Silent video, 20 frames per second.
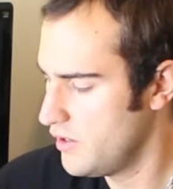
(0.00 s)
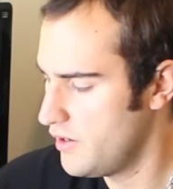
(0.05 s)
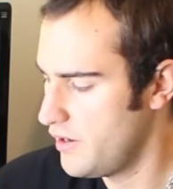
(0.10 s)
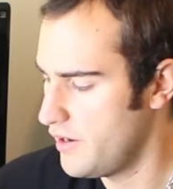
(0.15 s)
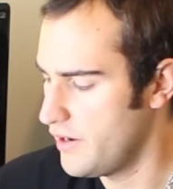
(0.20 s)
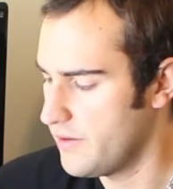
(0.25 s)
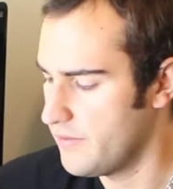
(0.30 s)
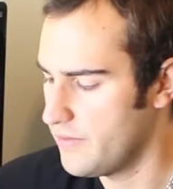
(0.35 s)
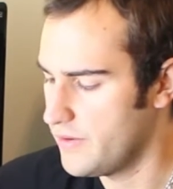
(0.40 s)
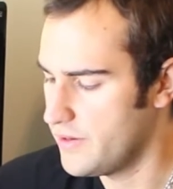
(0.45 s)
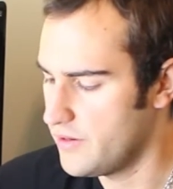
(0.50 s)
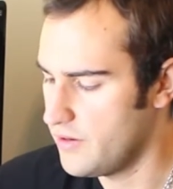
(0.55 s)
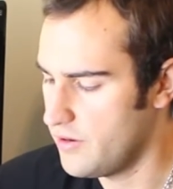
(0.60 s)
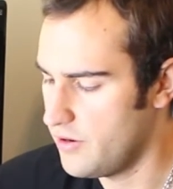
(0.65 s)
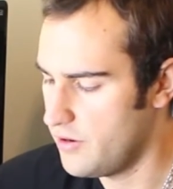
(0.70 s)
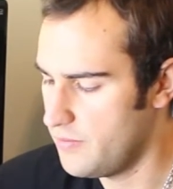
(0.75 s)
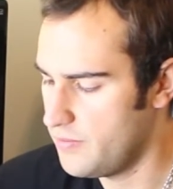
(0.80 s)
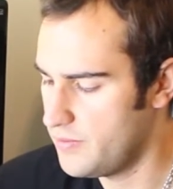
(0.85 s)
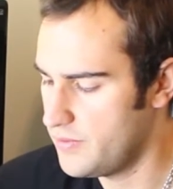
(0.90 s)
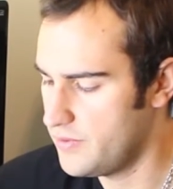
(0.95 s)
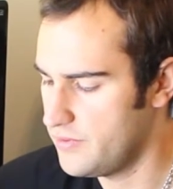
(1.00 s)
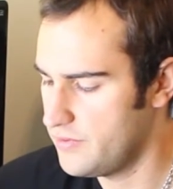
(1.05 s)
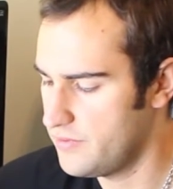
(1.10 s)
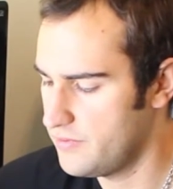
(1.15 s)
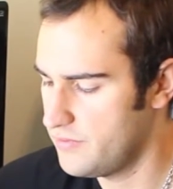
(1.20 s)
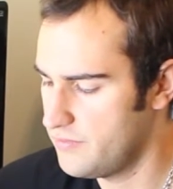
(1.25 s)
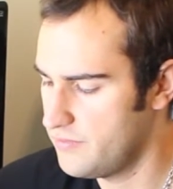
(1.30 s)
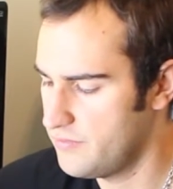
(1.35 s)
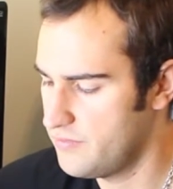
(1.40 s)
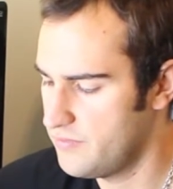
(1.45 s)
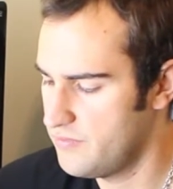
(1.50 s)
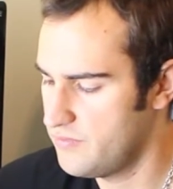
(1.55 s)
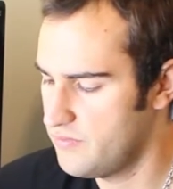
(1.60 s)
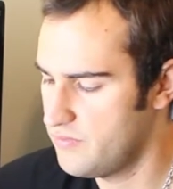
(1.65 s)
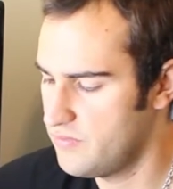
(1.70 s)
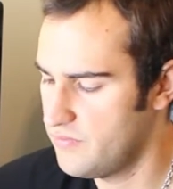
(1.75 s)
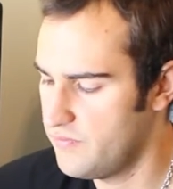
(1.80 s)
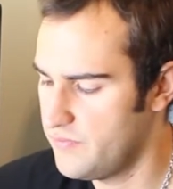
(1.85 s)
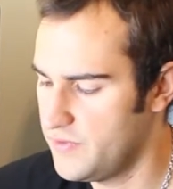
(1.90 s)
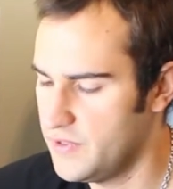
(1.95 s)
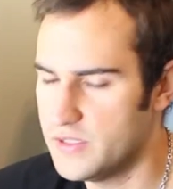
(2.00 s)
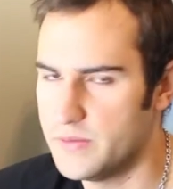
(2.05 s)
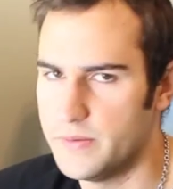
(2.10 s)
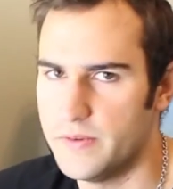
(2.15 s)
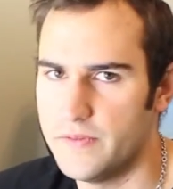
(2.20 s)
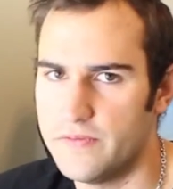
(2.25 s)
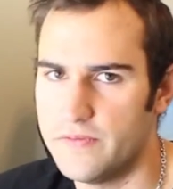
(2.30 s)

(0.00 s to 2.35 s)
Anyway, you open it. Feels a bit